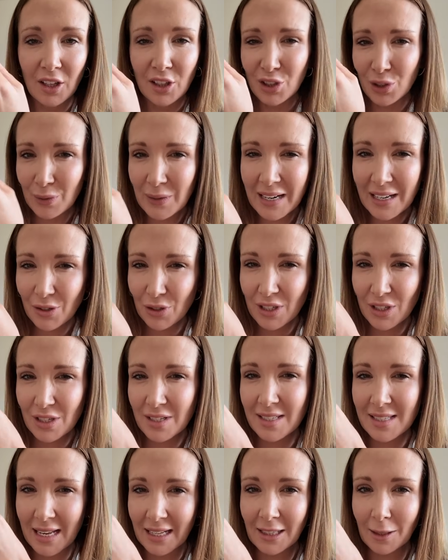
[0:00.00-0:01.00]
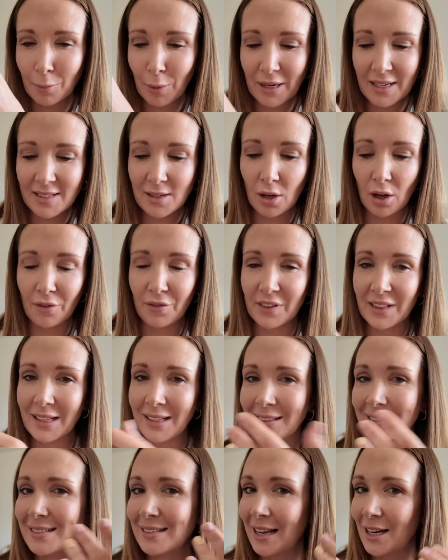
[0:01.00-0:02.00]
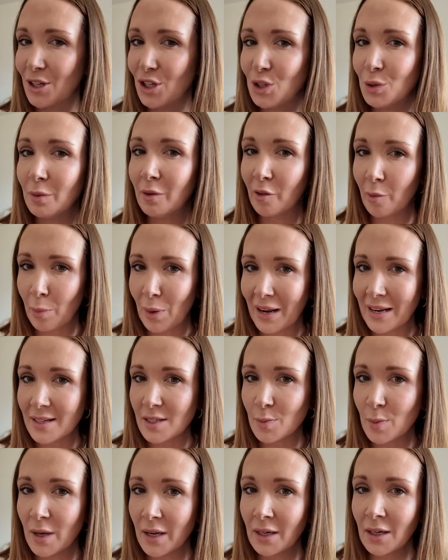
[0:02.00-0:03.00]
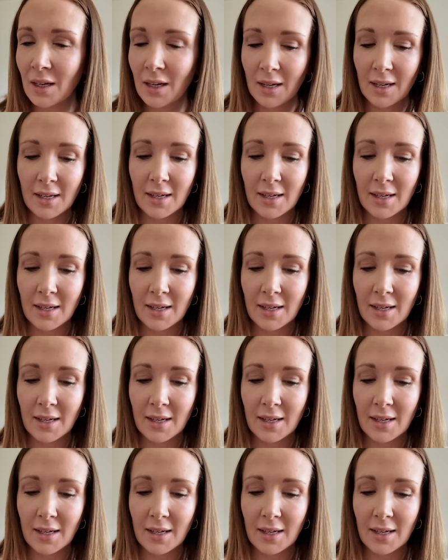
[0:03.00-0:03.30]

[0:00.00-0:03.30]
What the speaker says: you literally just send the bracelet off and they send you a replacement,